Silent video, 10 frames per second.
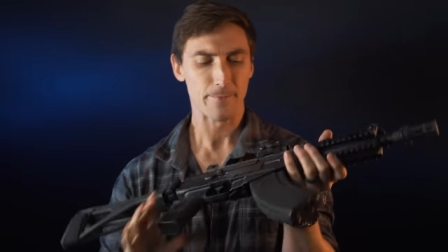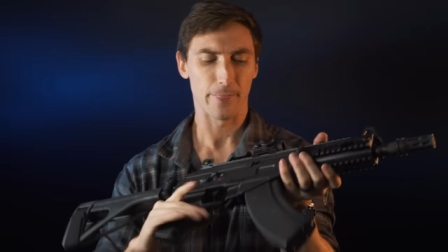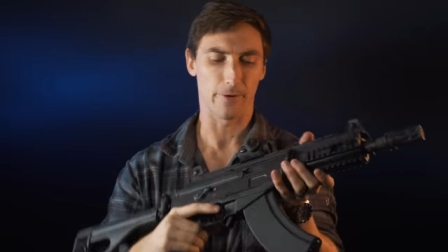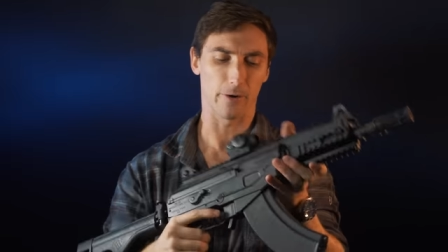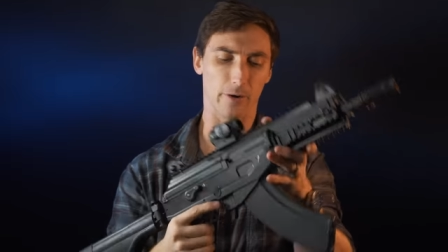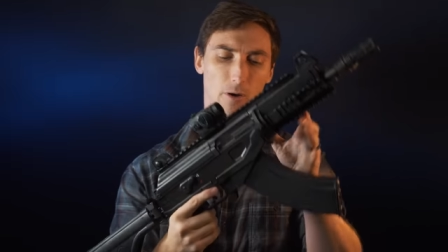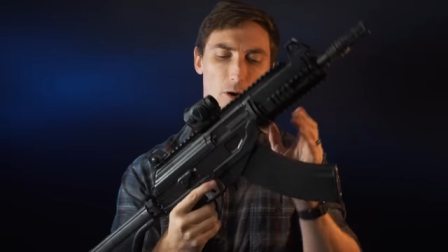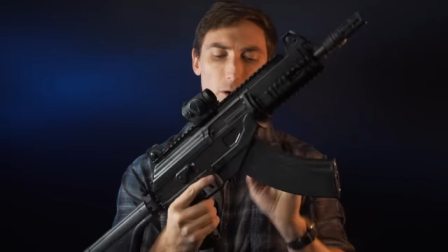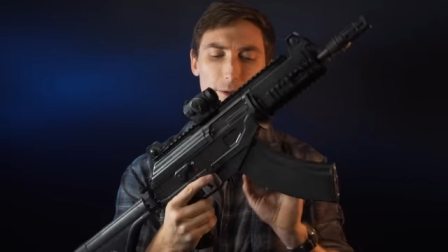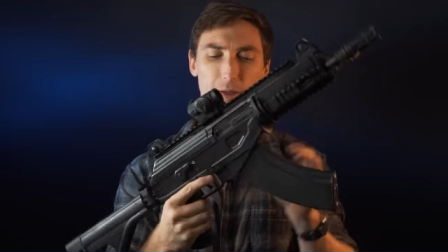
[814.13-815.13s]
There
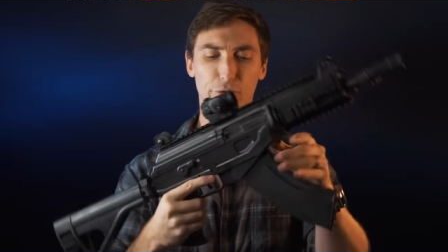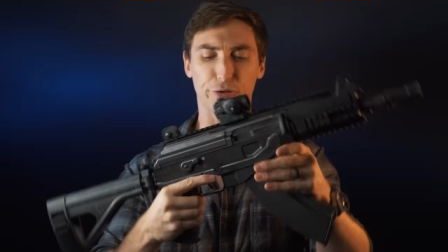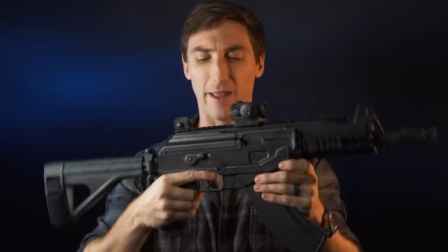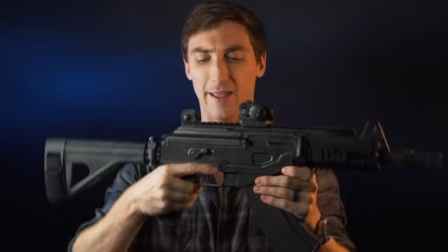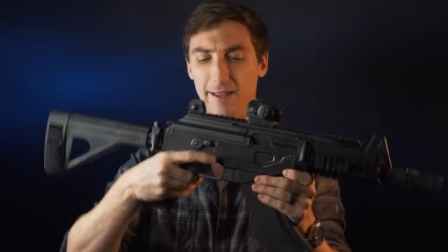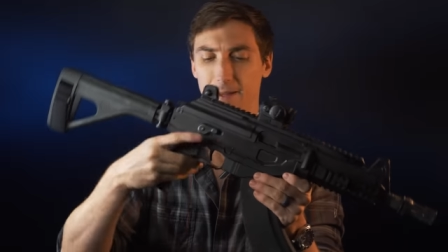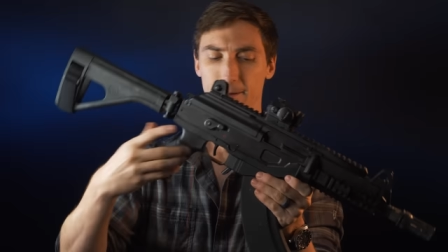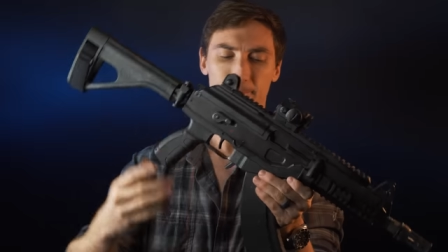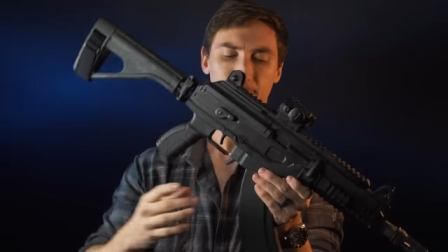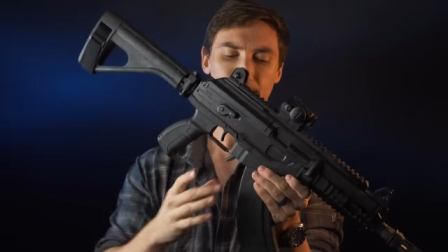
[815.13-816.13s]
is
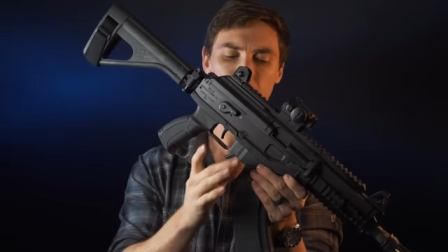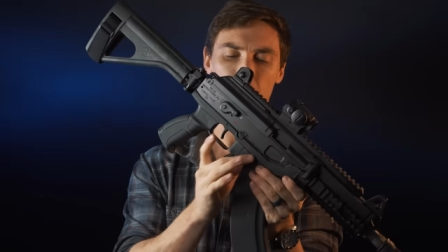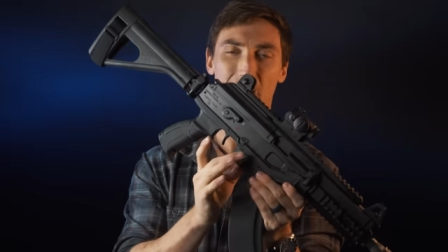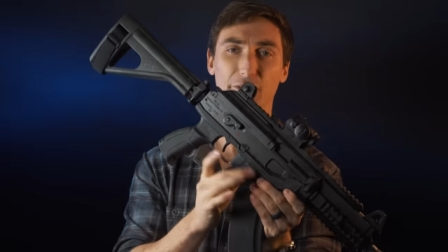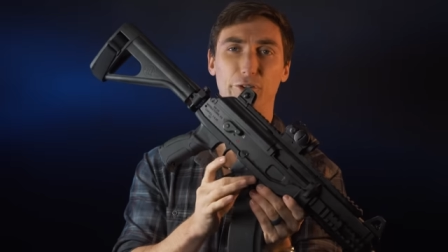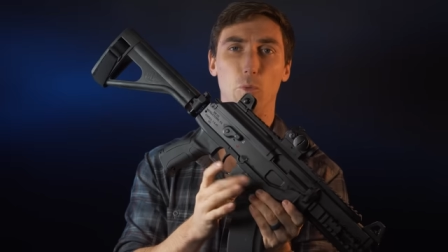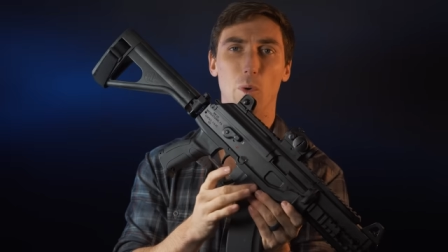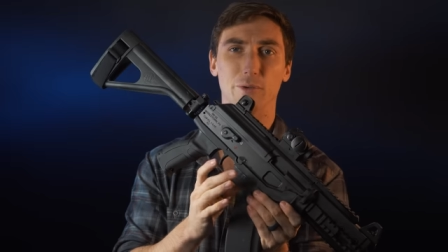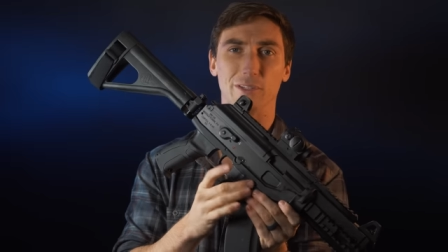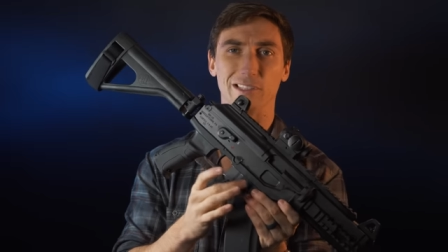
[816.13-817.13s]
a magazine
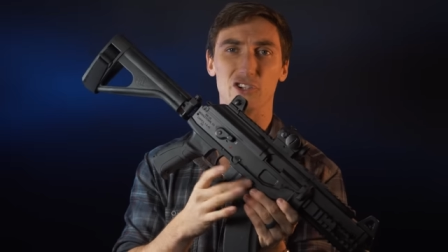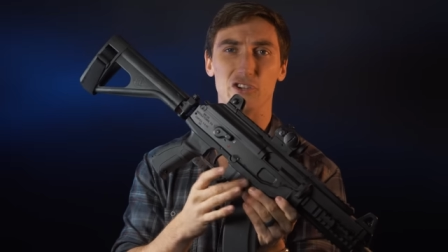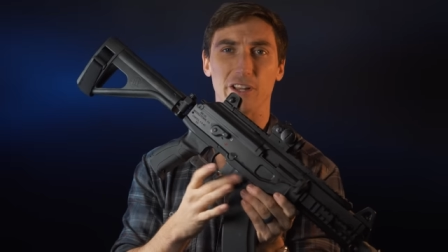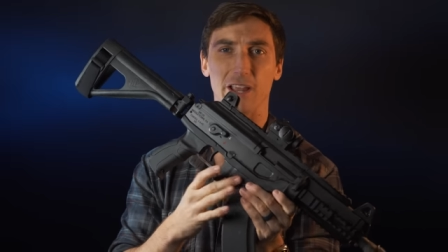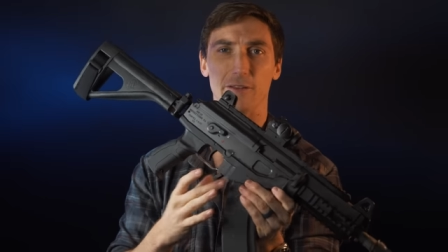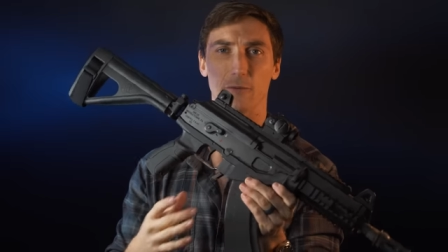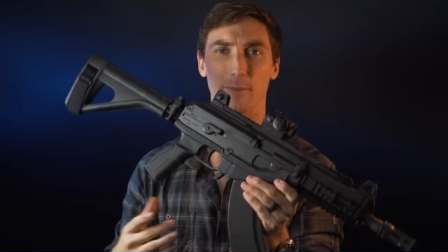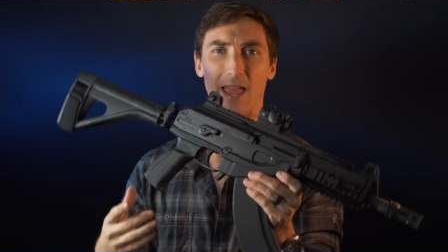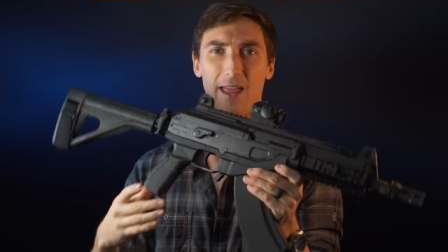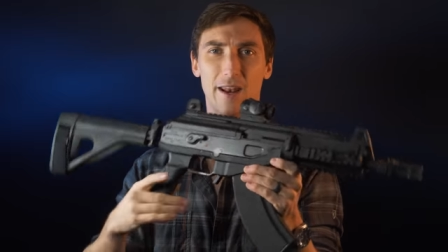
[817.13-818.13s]
well deletion kit from
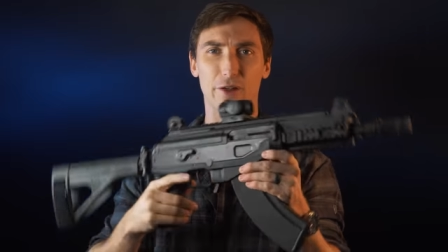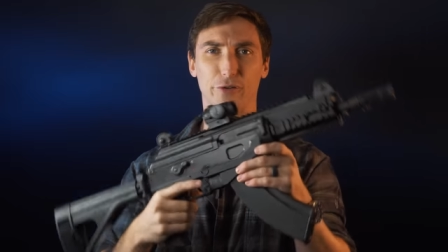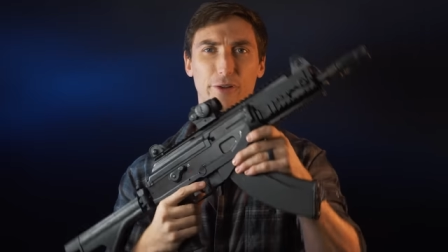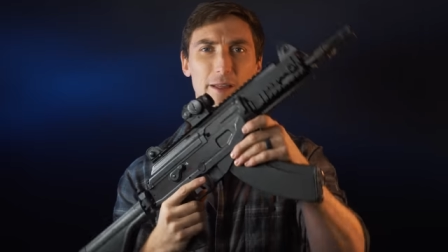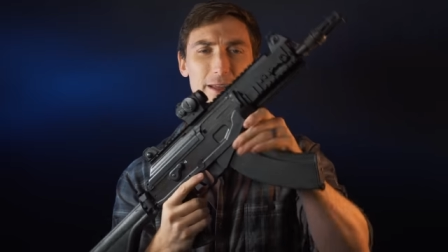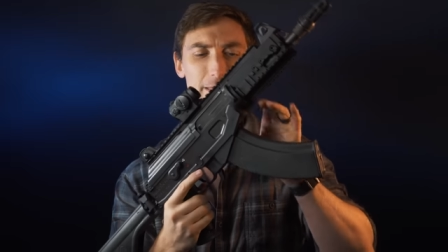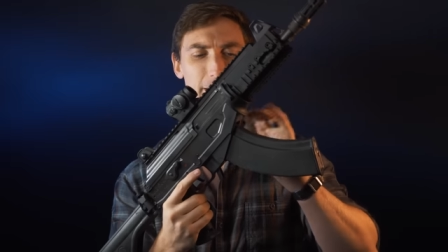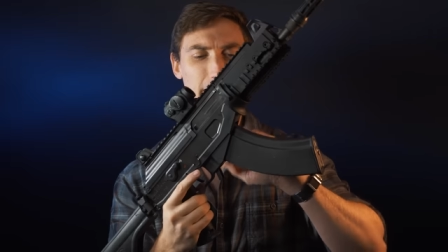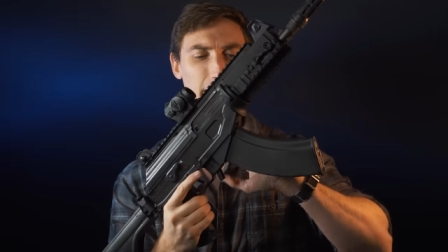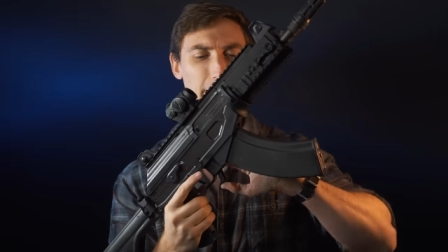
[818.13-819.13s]
KNS
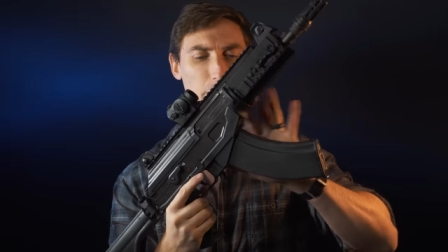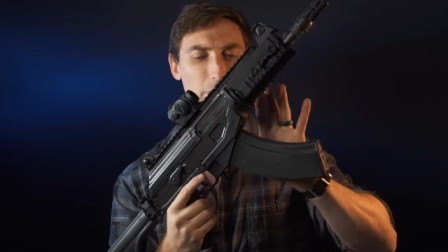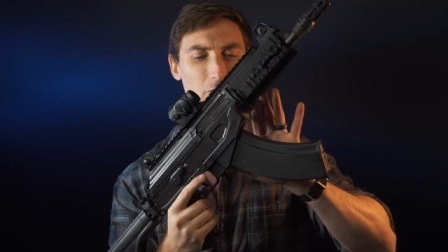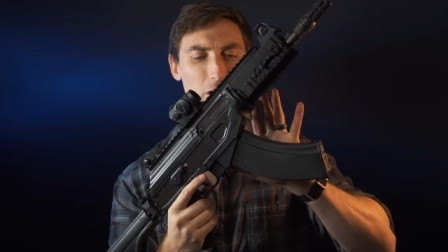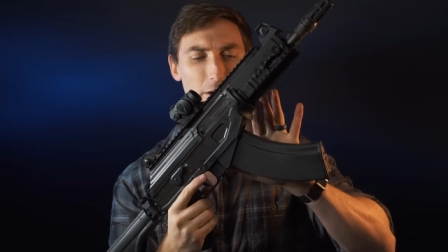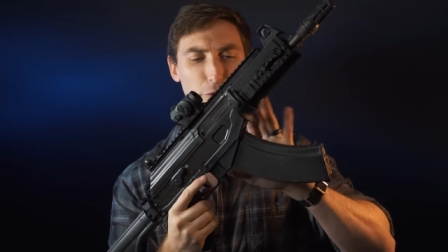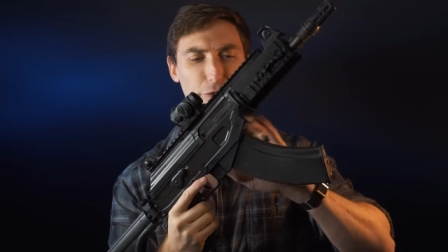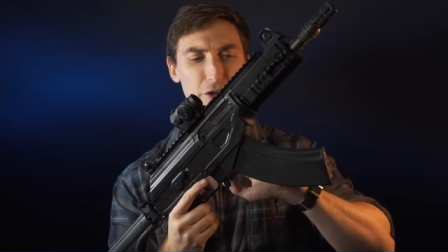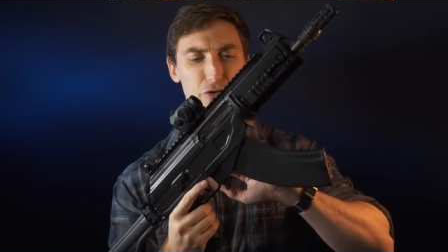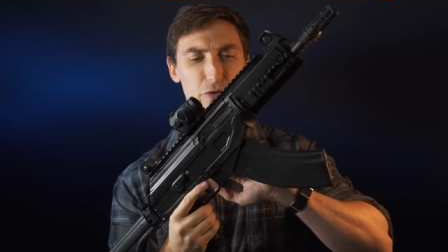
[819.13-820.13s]
that could get rid of a lot of
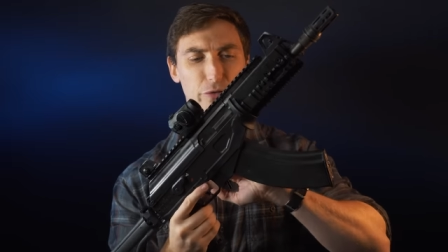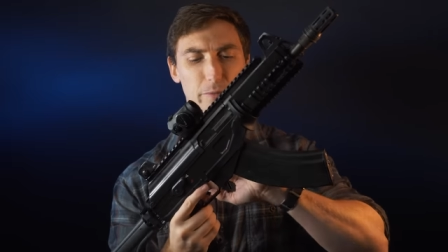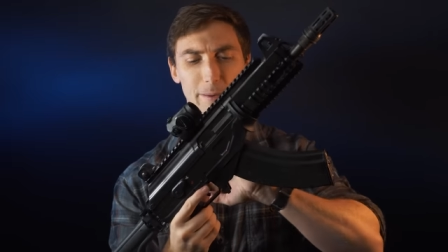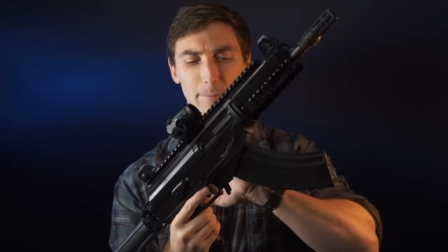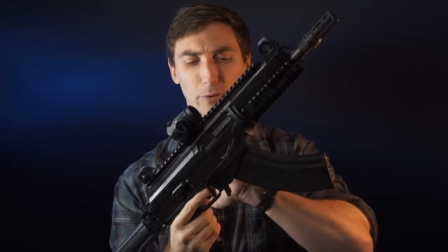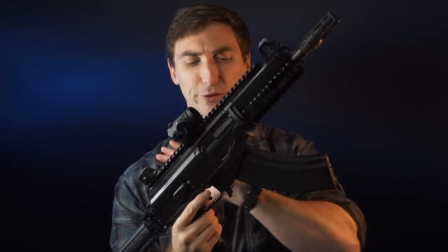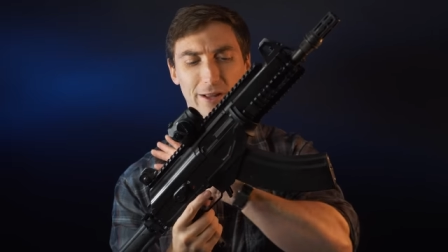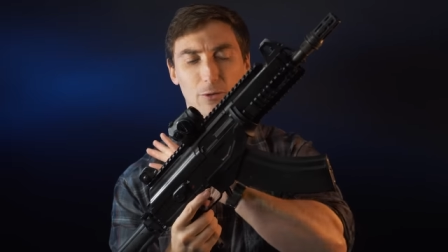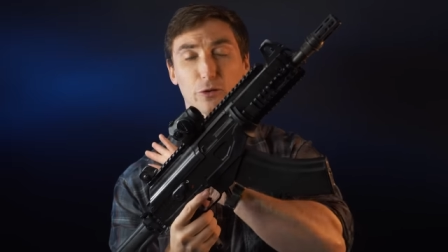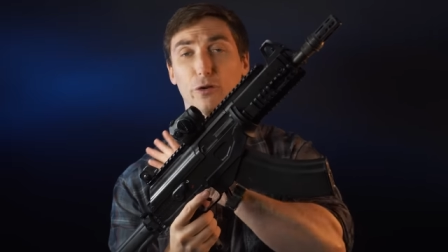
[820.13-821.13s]
those issues, and people say
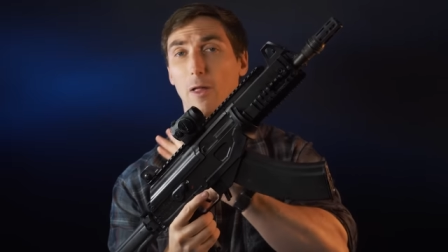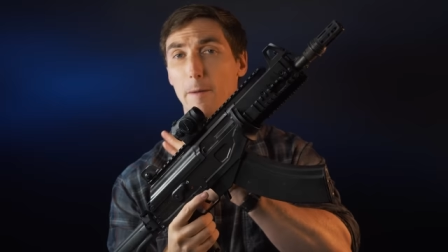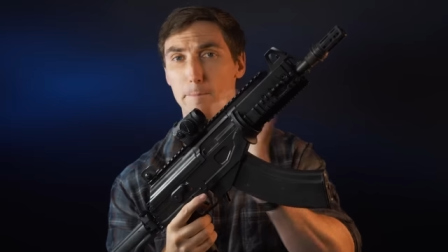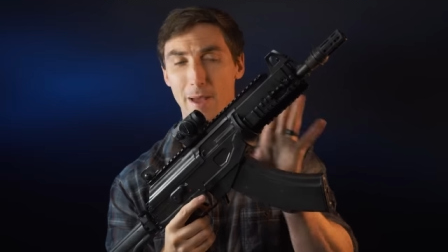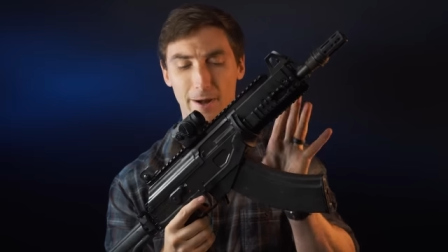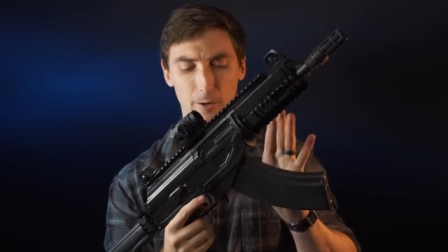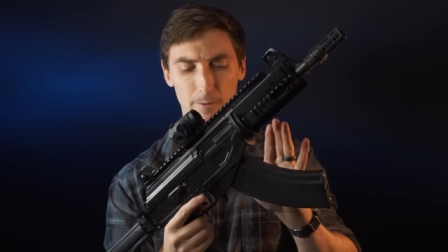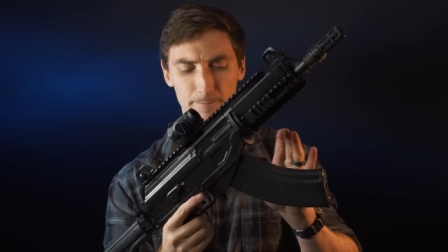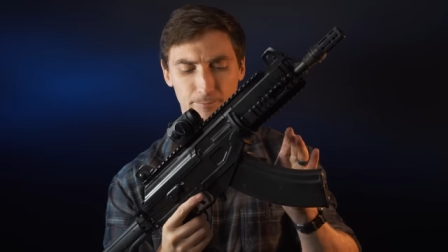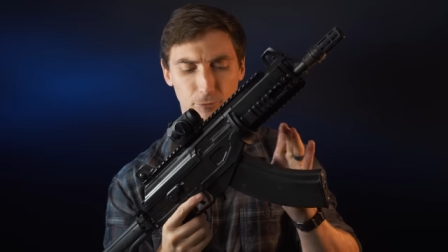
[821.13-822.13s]
it looks a lot
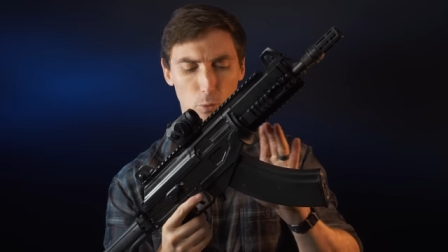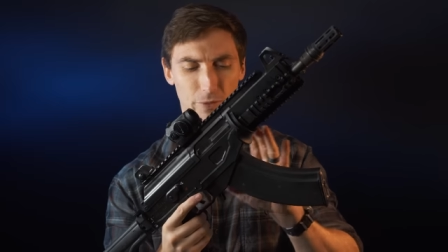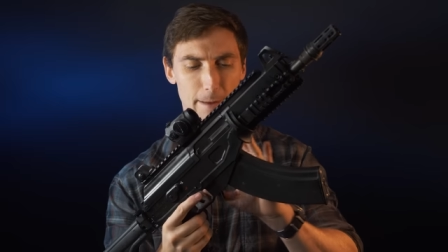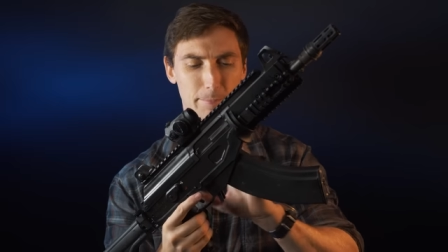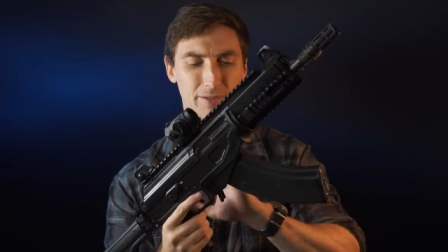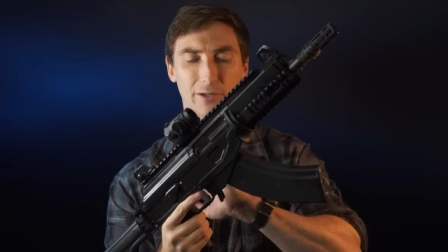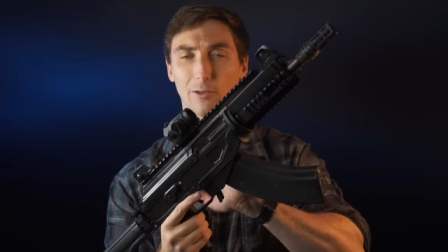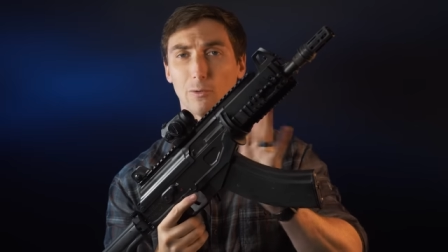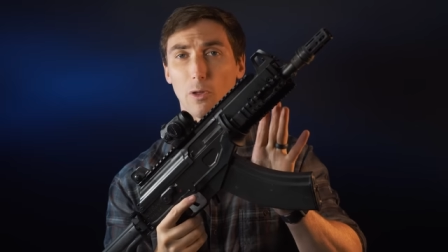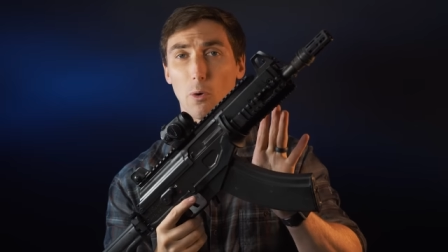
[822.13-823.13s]
better with that
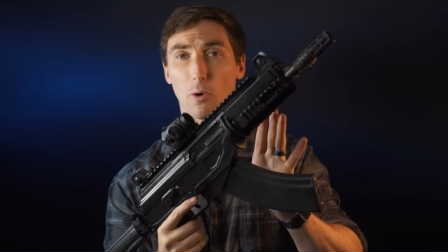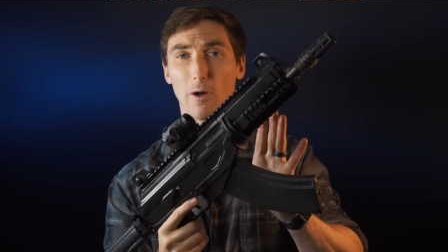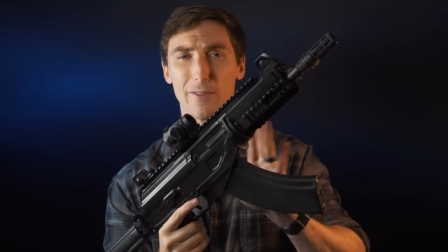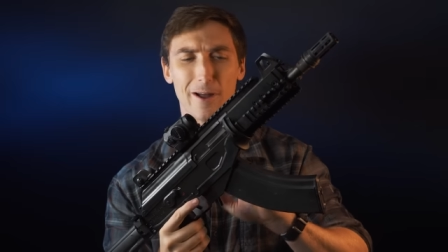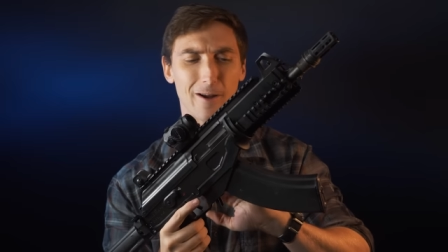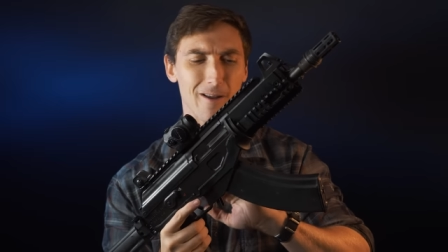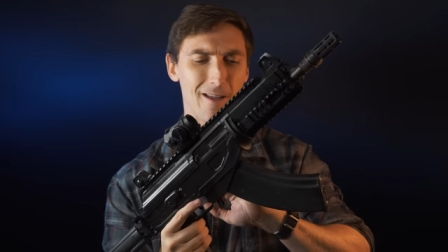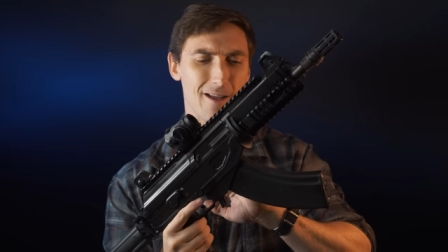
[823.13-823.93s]
particular lower on there.